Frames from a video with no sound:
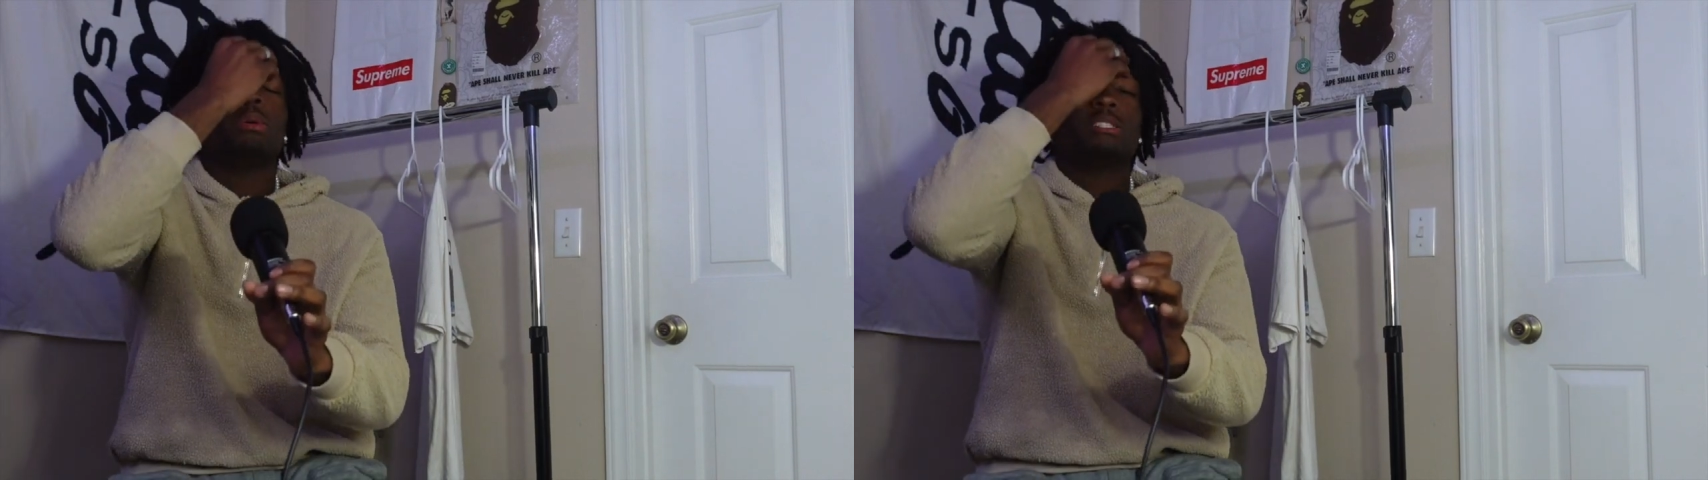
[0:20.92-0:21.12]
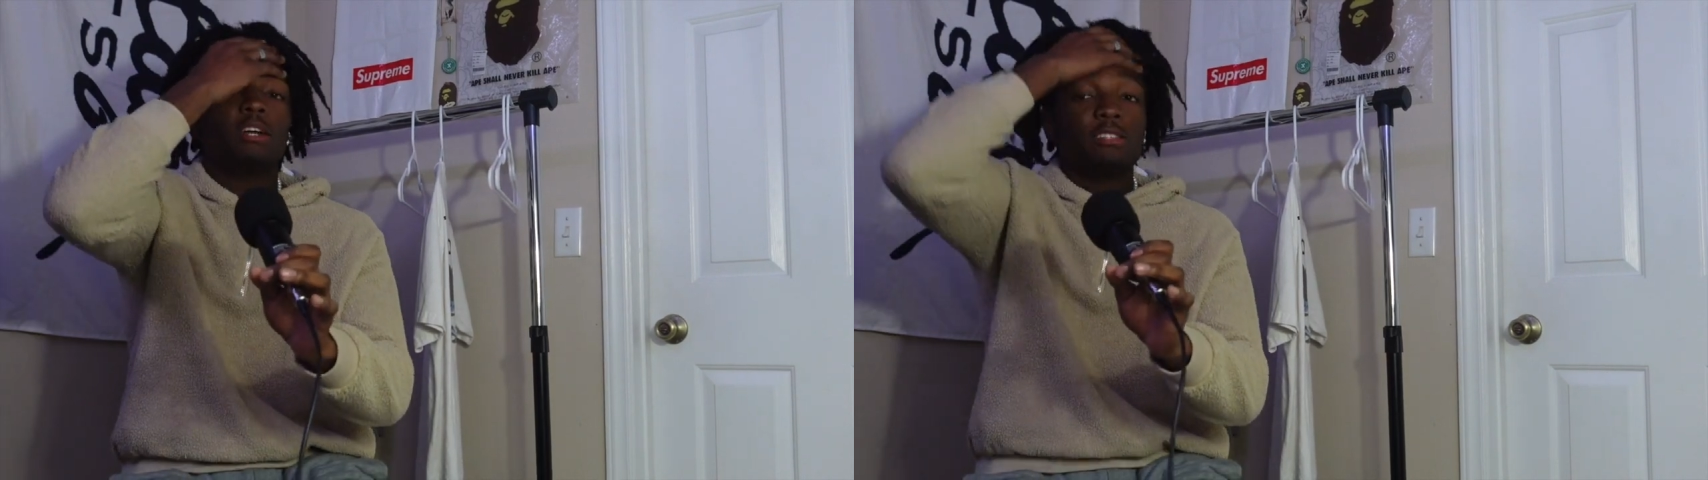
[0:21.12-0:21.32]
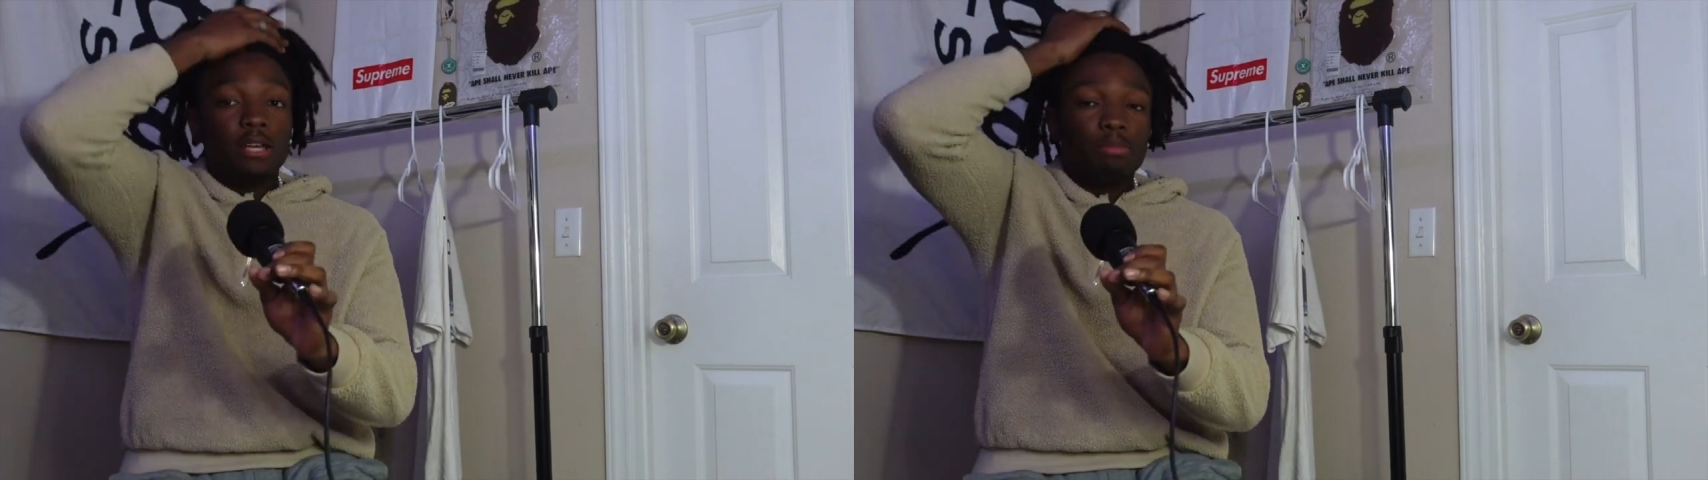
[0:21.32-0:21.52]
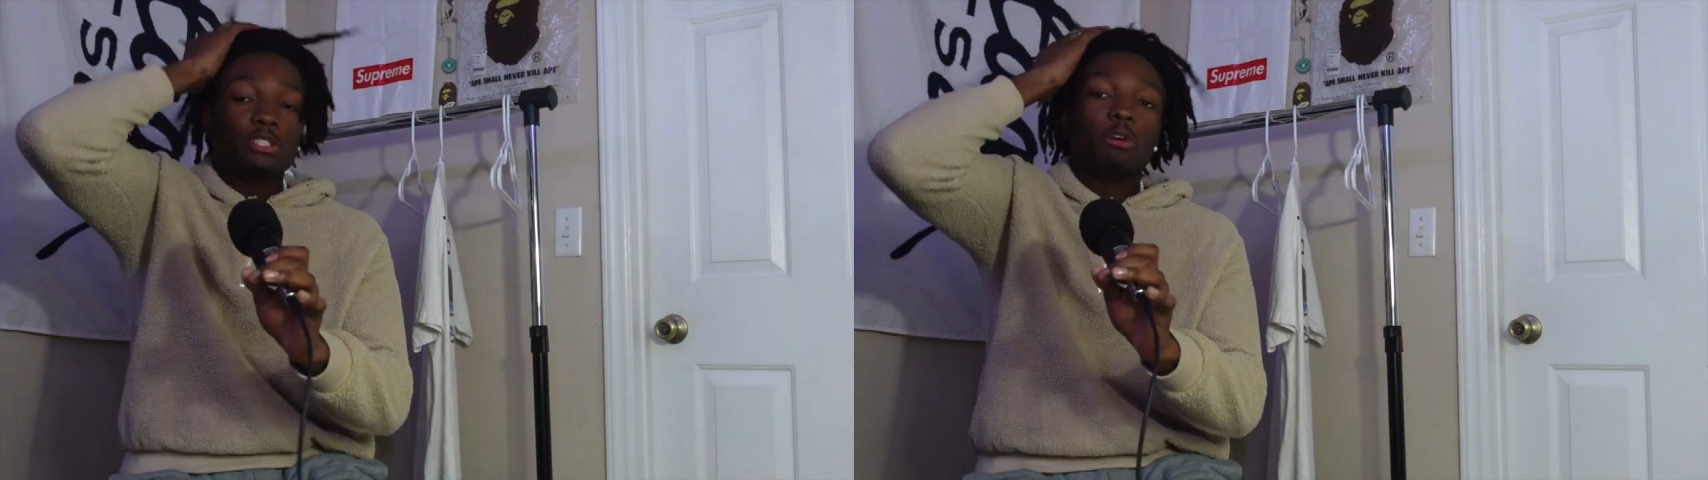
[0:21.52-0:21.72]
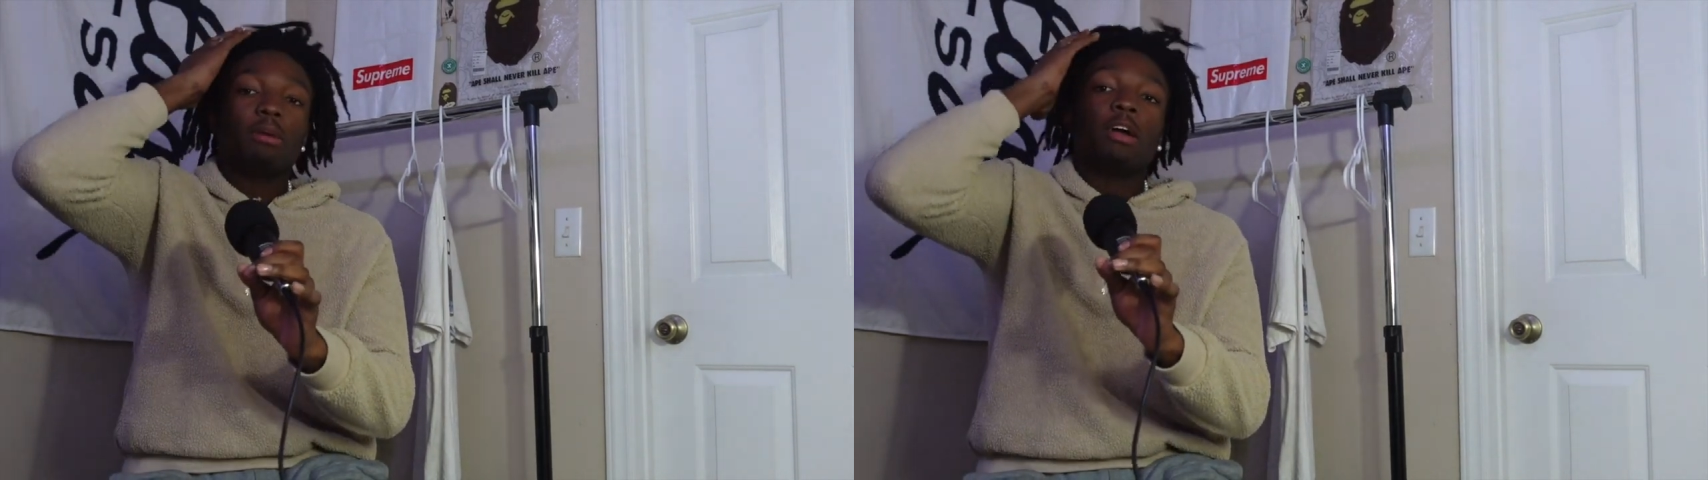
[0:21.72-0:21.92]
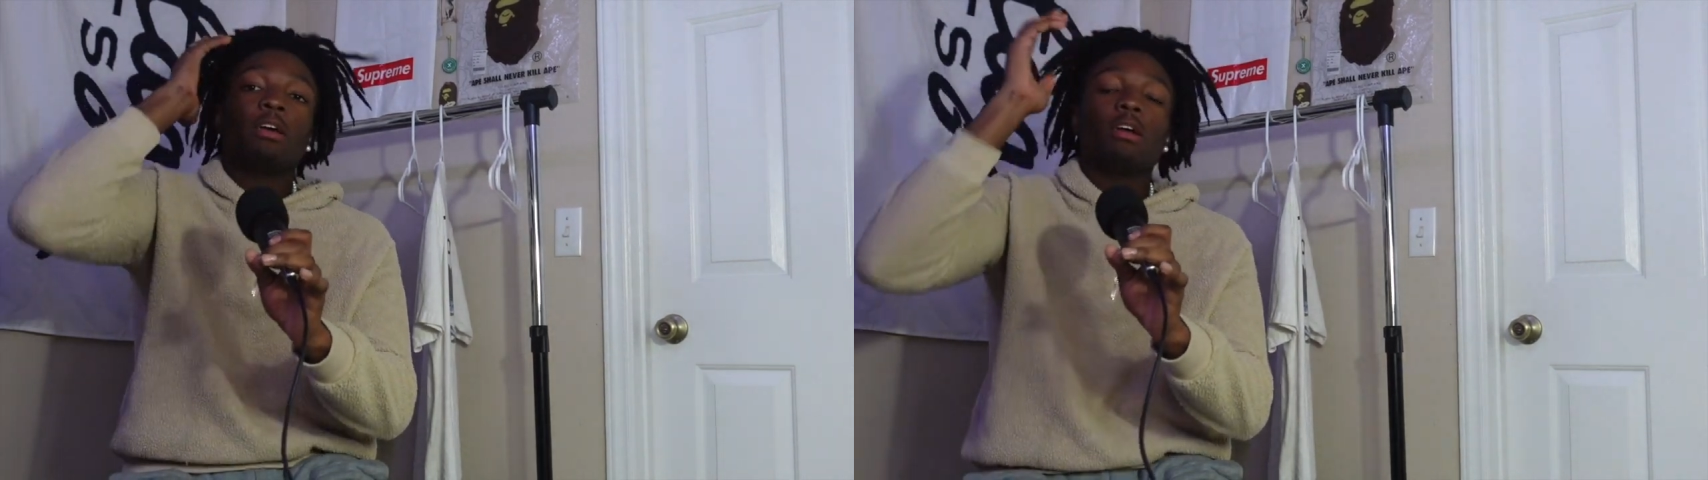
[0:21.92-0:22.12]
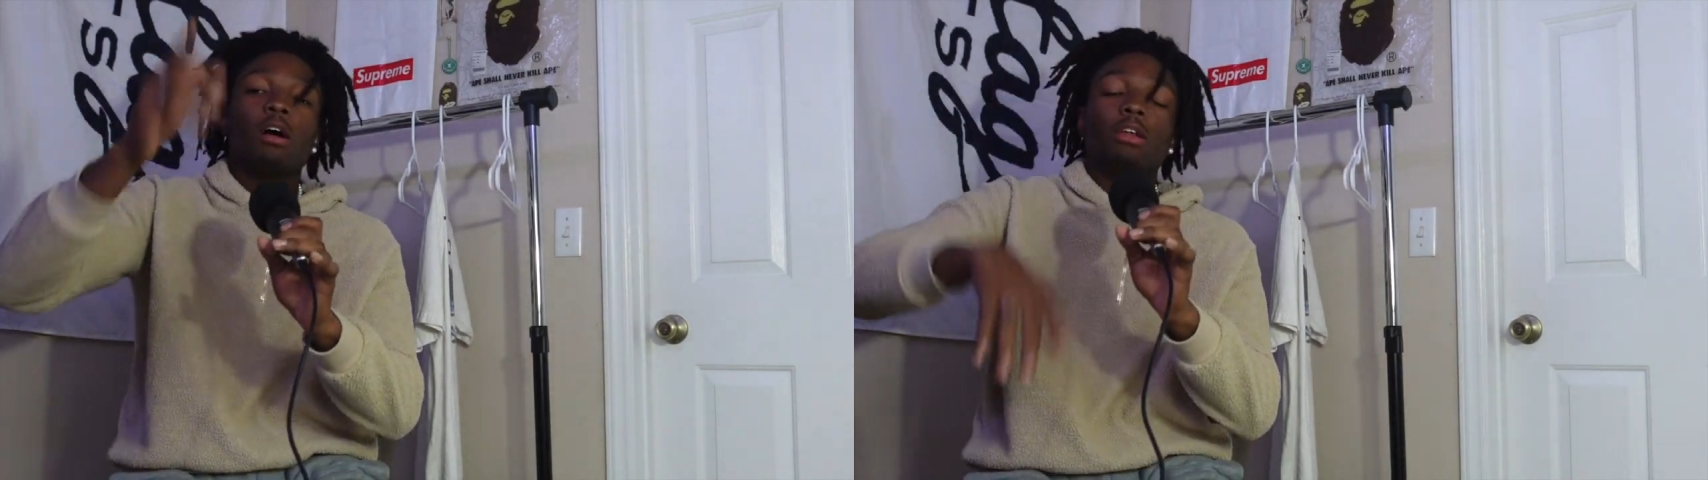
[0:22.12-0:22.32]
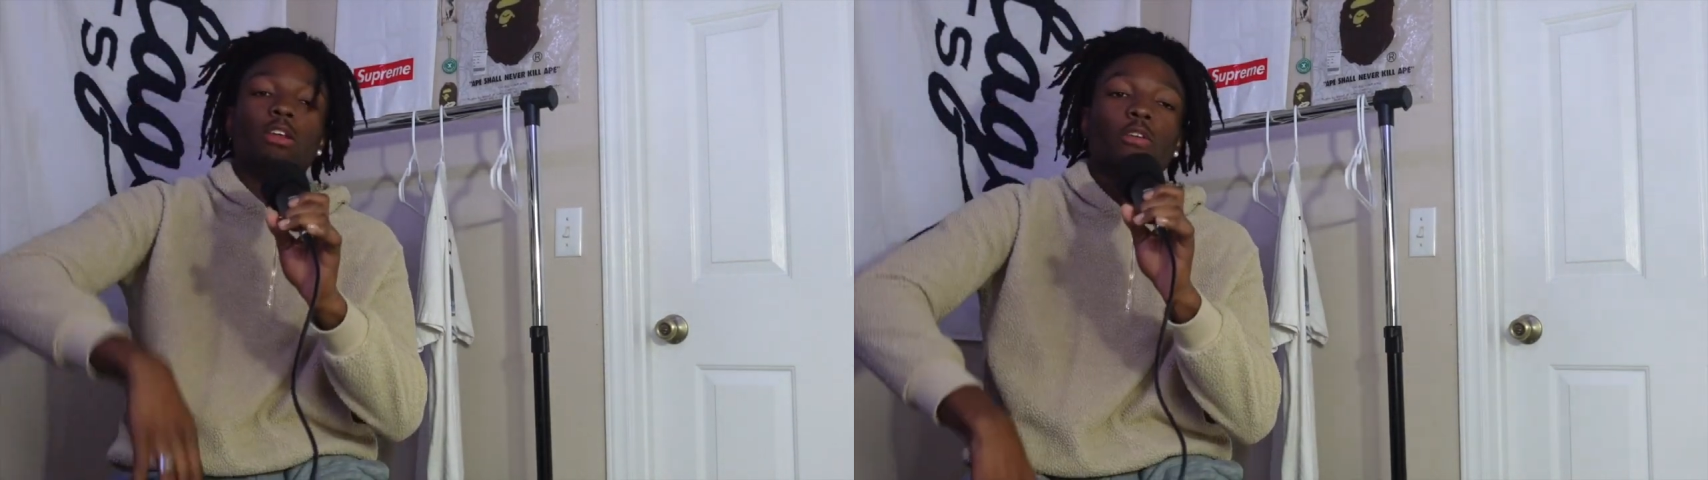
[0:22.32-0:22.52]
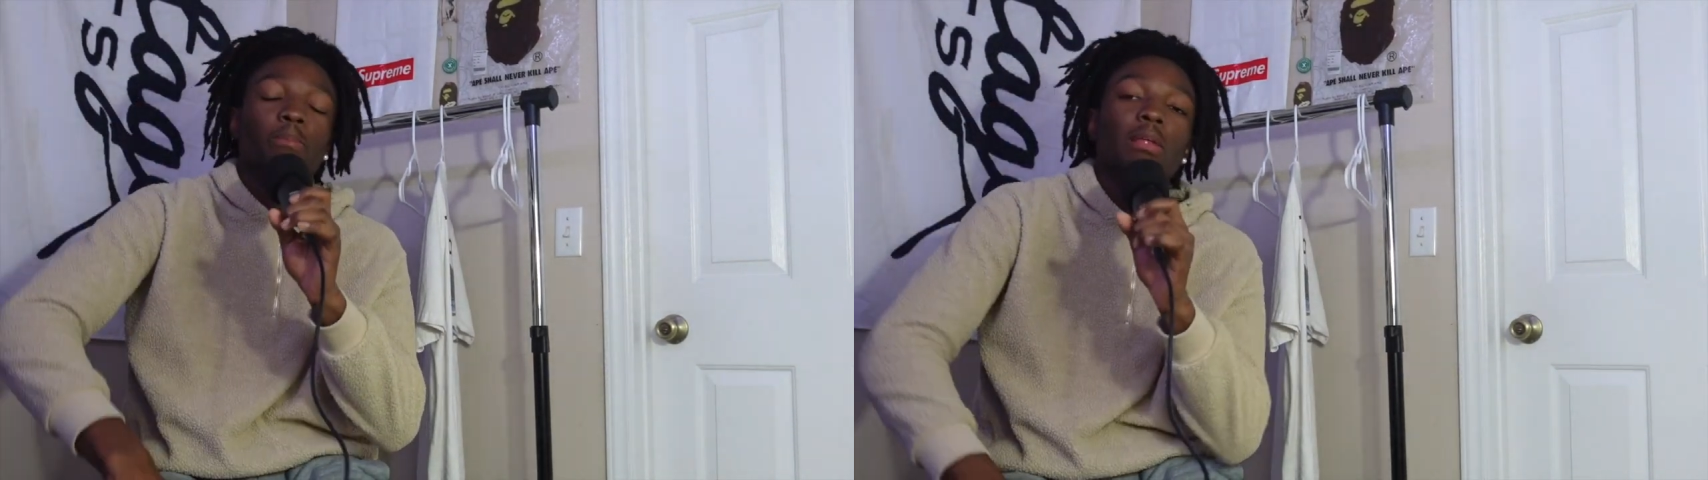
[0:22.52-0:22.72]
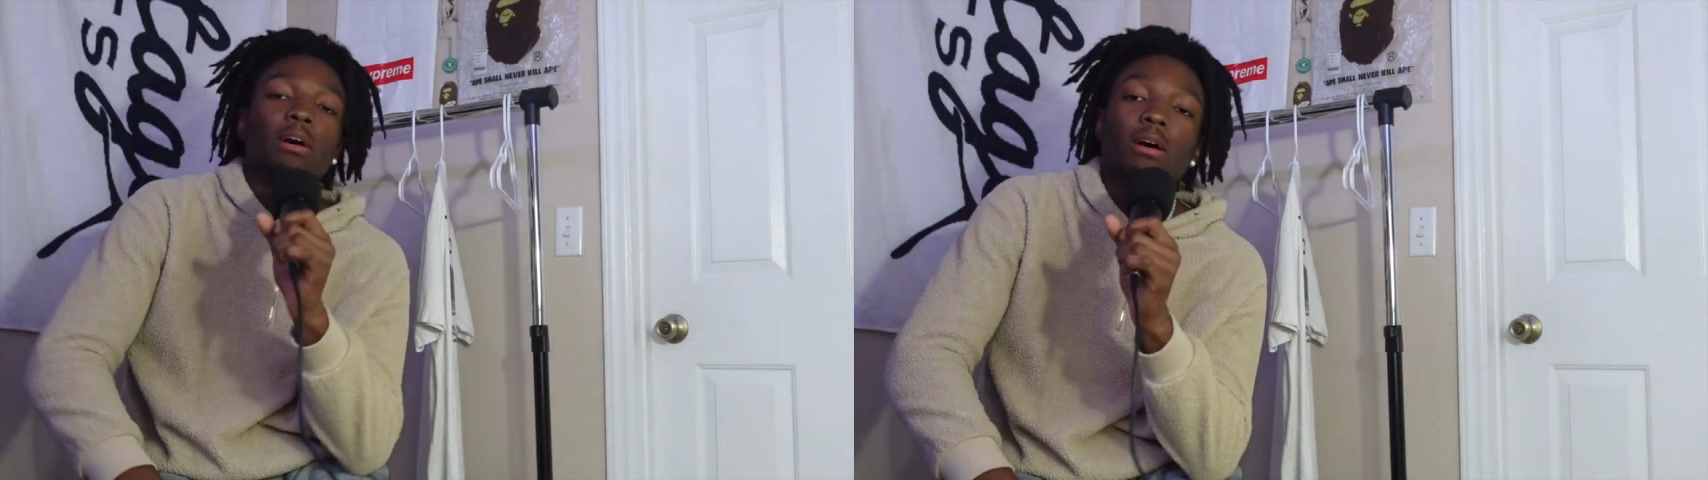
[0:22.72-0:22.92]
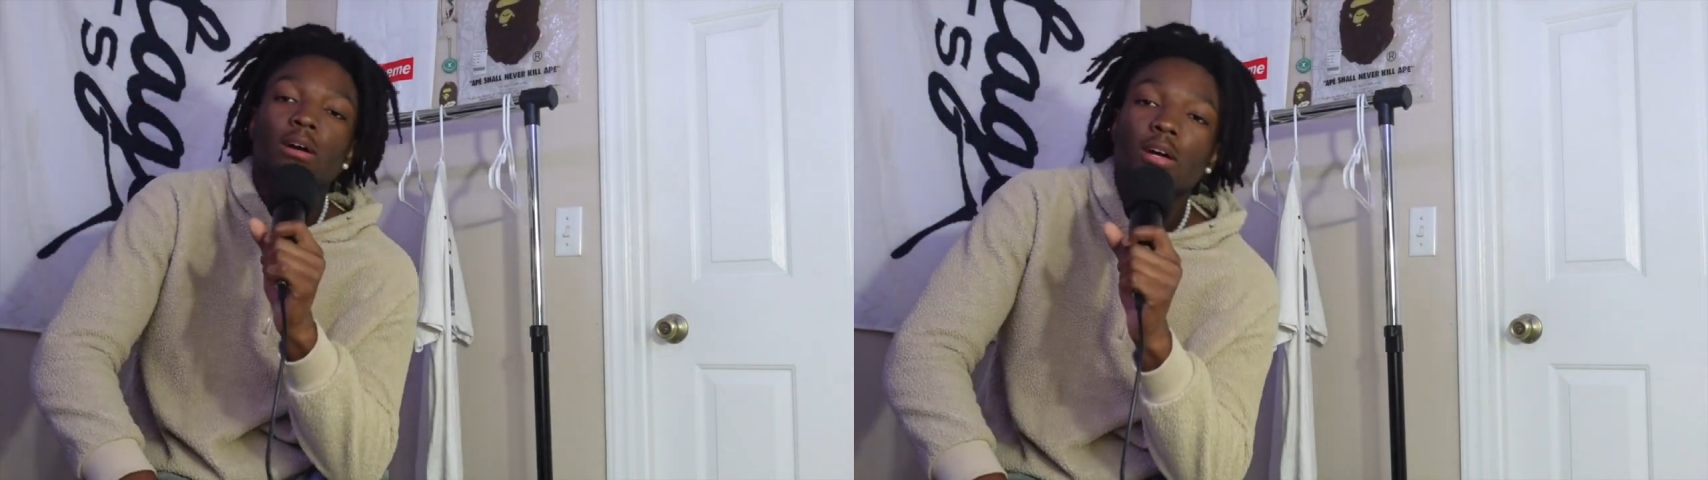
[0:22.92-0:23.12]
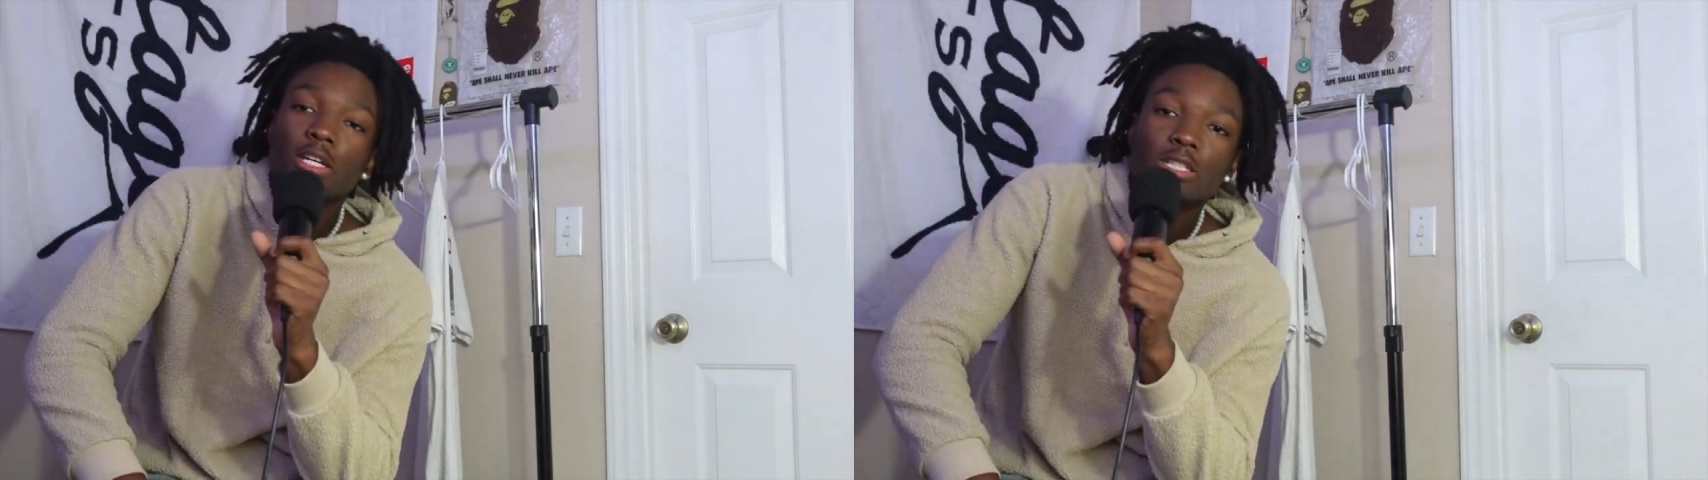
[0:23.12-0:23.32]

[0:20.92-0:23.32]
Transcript: we start this episode, man, you already know the plug.